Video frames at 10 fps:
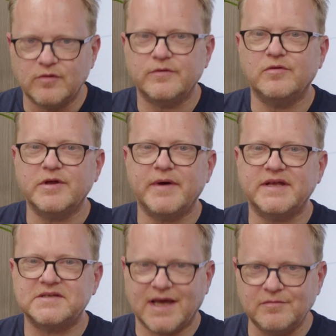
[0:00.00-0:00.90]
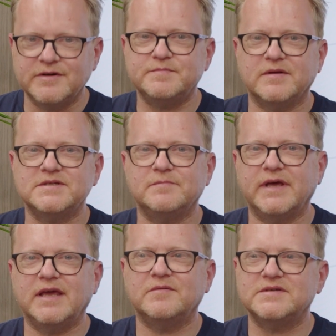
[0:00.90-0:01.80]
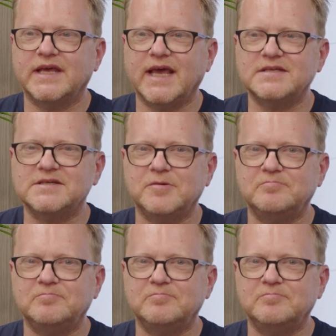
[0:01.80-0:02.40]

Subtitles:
with all your bets. Gamble responsibly, and we'll see you again soon.